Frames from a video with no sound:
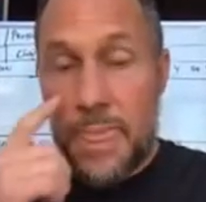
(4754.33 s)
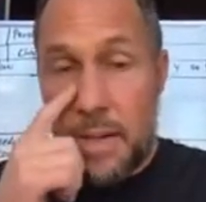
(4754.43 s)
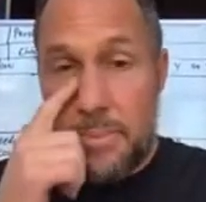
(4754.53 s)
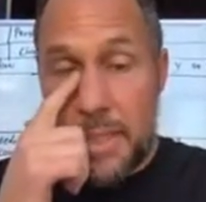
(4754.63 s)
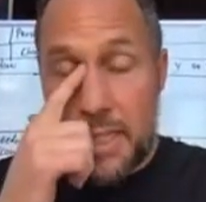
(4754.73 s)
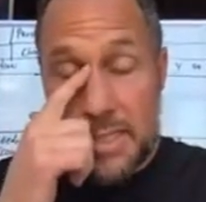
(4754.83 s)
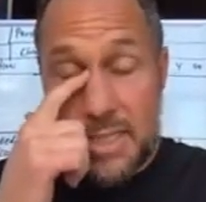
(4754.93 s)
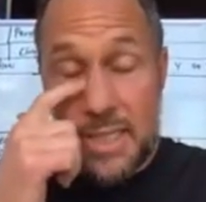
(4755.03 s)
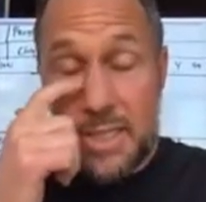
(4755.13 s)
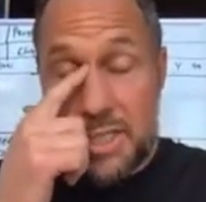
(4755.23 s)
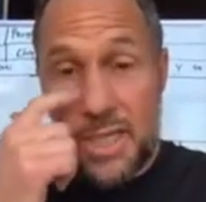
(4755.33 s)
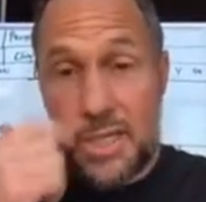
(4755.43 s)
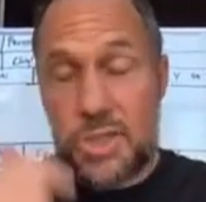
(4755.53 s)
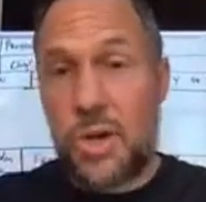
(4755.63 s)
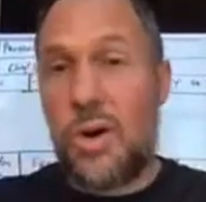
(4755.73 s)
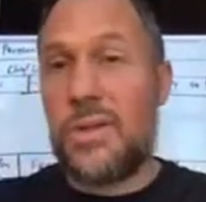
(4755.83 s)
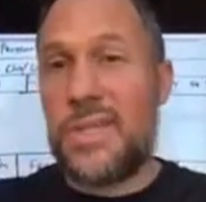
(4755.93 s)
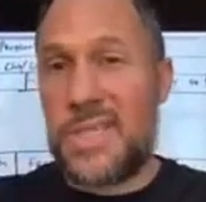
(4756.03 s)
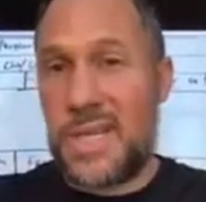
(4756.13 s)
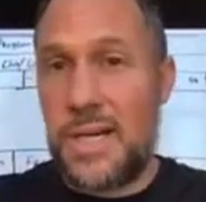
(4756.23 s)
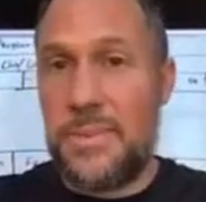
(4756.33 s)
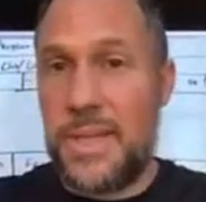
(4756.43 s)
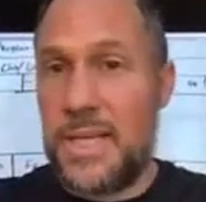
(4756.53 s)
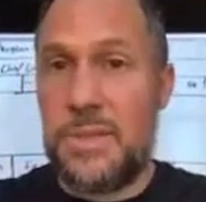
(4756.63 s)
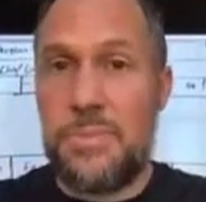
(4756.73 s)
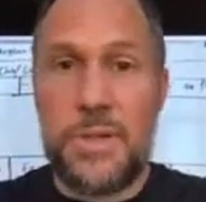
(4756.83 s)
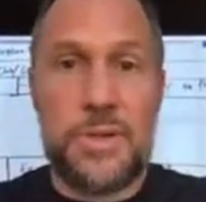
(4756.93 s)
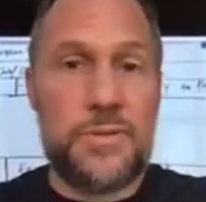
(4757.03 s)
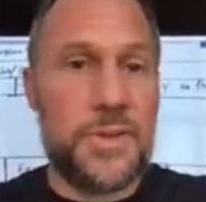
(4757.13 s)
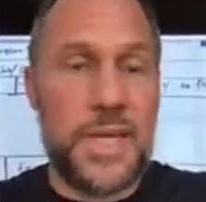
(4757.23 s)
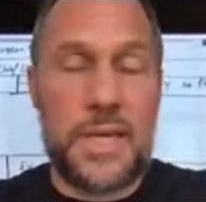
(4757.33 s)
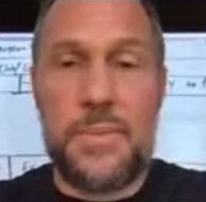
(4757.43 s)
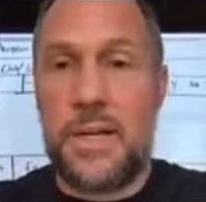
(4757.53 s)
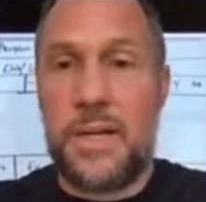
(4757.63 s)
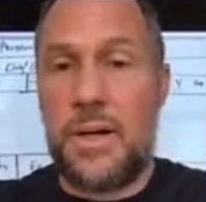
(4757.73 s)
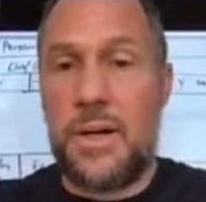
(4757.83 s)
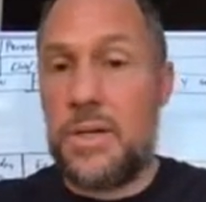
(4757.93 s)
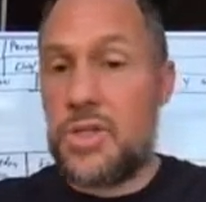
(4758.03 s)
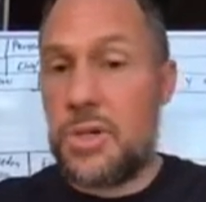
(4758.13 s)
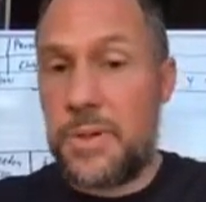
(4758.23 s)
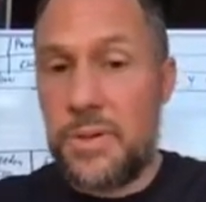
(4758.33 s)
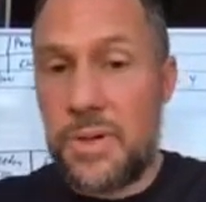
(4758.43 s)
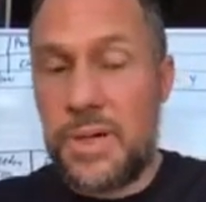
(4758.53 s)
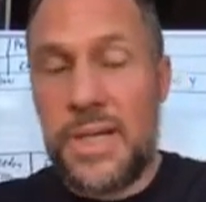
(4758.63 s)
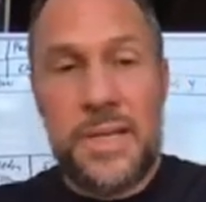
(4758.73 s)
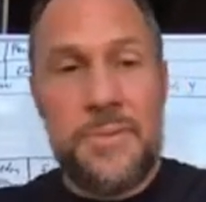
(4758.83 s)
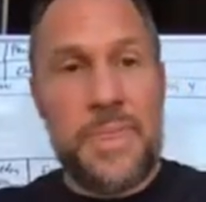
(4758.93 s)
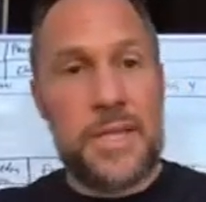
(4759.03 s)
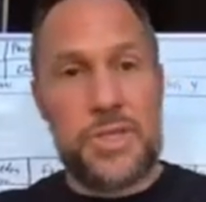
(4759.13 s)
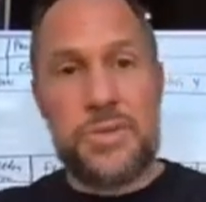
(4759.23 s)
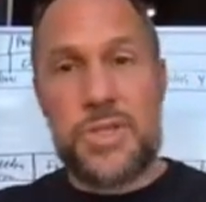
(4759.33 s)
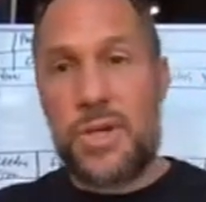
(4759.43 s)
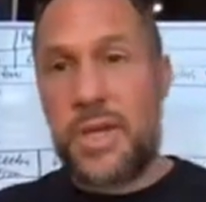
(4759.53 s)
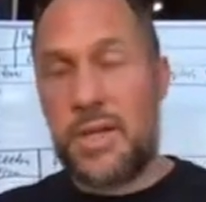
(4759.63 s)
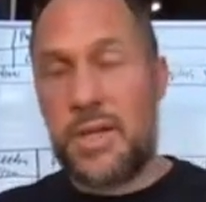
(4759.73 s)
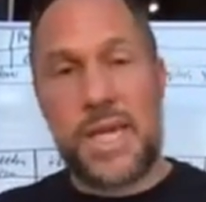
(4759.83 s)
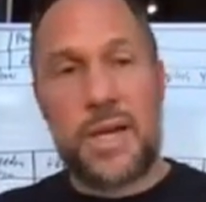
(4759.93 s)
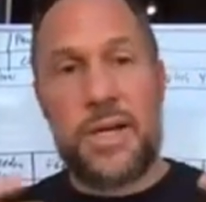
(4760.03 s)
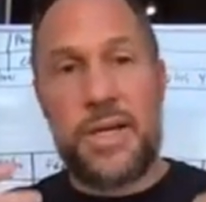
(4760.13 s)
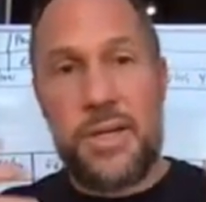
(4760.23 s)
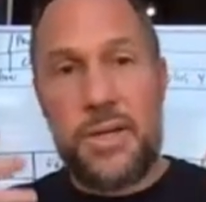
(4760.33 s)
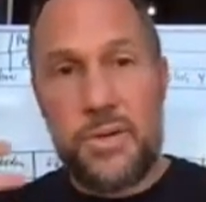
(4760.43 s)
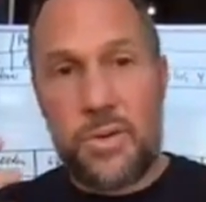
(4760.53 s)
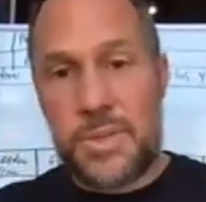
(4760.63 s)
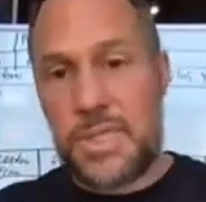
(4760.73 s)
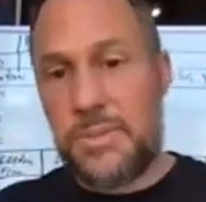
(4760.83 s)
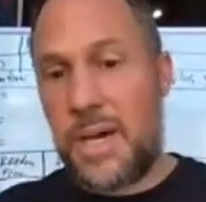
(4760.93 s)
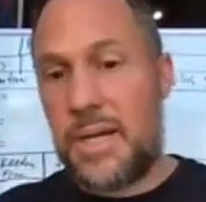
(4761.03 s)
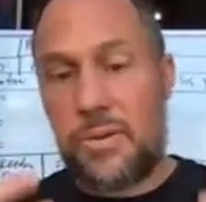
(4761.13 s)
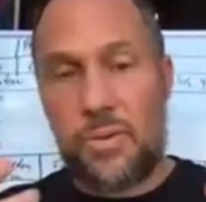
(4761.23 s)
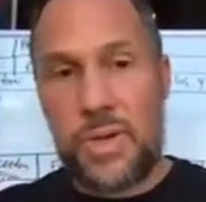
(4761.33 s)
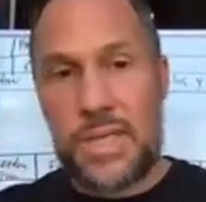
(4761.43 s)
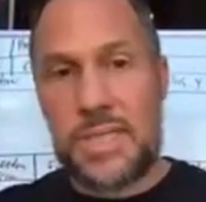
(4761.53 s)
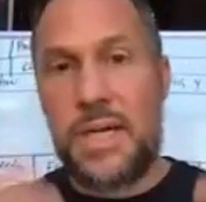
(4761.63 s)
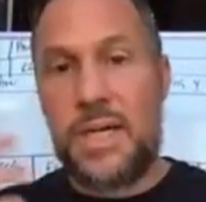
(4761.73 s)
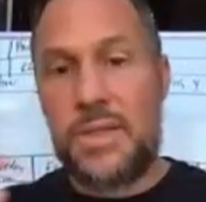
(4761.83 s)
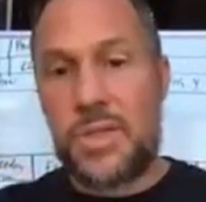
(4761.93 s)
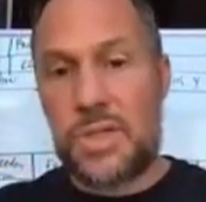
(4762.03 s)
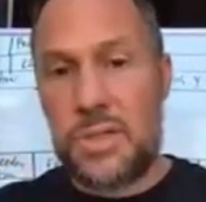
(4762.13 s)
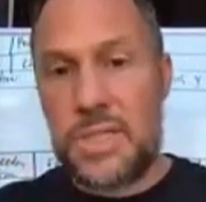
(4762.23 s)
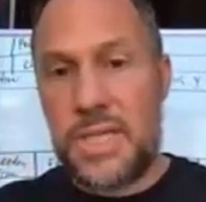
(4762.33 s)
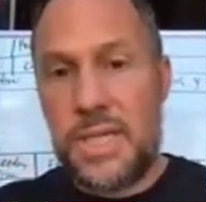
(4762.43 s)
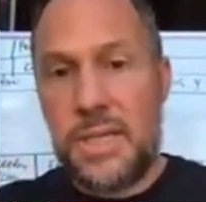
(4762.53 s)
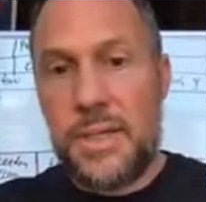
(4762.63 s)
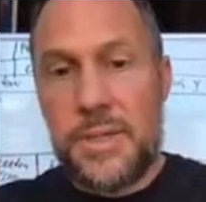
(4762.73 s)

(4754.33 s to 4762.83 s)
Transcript: Because things change all the time. And that's the beautiful thing about an entrepreneur is you take on an enormous amount of the risk and uncertainty.